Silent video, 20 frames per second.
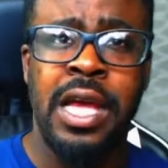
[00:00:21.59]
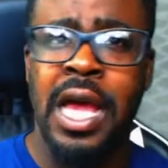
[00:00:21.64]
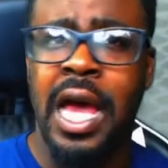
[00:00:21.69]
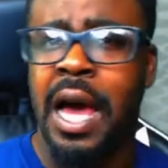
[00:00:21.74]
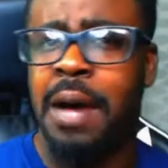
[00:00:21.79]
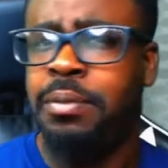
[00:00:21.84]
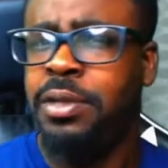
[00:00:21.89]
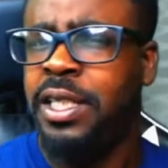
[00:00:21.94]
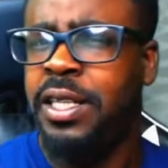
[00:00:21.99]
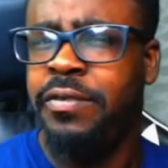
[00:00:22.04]
I
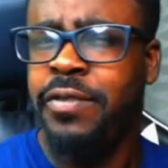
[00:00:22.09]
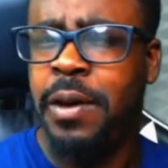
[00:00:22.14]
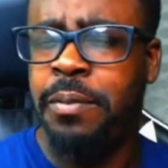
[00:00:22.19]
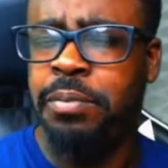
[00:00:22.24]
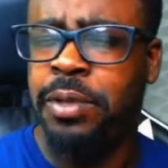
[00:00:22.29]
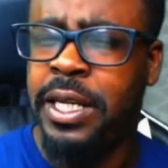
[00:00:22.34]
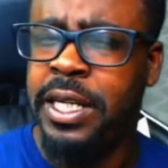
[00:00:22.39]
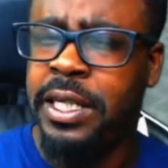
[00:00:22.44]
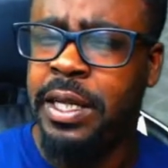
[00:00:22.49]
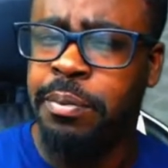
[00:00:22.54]
believe I
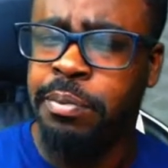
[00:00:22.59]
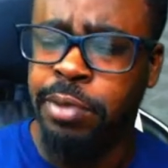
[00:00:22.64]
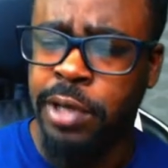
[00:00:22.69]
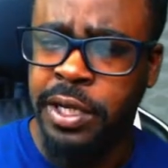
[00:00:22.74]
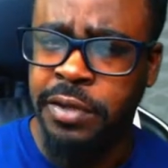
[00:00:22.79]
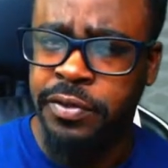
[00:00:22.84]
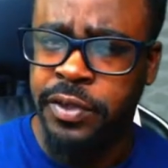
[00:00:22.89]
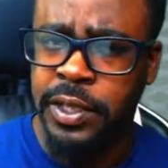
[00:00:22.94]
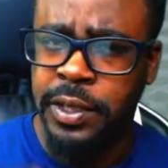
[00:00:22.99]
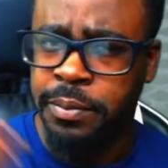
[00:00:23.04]
played it
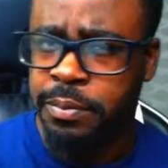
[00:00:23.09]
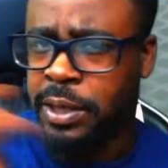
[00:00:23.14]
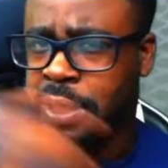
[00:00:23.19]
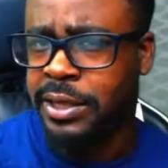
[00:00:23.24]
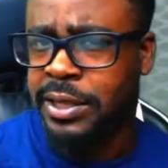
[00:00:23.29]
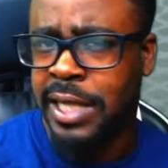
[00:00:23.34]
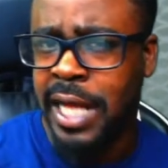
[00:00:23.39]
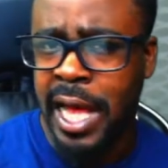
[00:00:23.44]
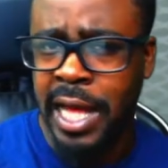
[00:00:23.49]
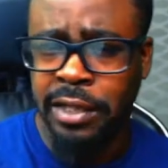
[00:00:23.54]
briefly, but
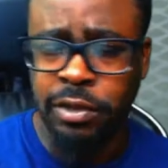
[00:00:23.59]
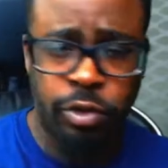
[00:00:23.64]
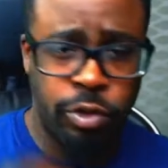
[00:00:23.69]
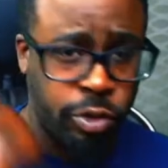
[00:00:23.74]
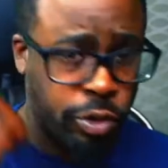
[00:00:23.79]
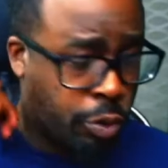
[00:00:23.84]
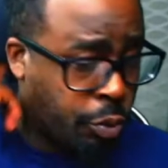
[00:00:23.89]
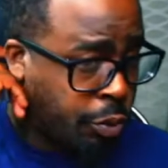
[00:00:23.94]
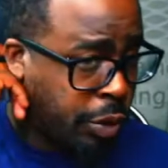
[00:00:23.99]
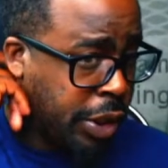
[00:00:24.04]
not on
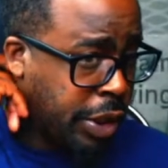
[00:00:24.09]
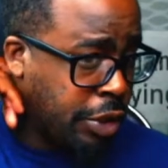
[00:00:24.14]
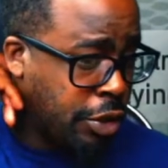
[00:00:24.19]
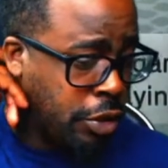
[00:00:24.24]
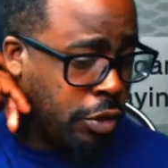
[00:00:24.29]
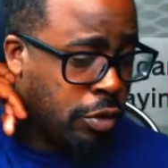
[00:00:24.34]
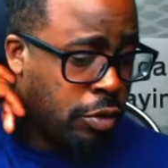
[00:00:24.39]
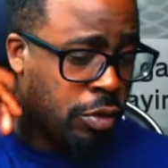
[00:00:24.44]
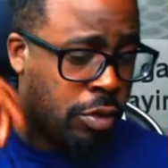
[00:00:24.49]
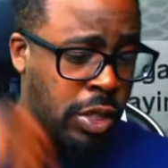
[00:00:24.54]
the Wii
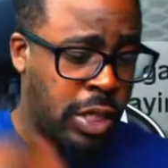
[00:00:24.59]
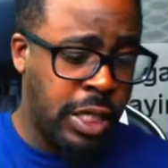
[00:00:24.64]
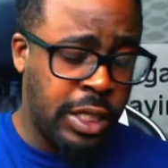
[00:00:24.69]
U.